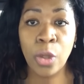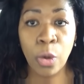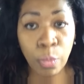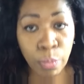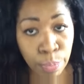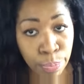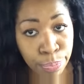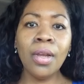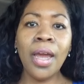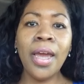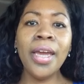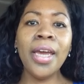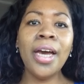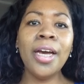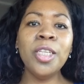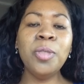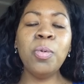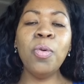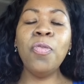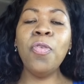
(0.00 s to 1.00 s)
So, hey
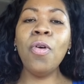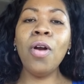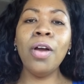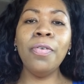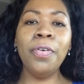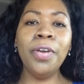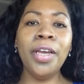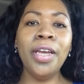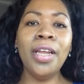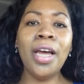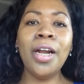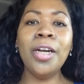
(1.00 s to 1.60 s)
guys, before I forget,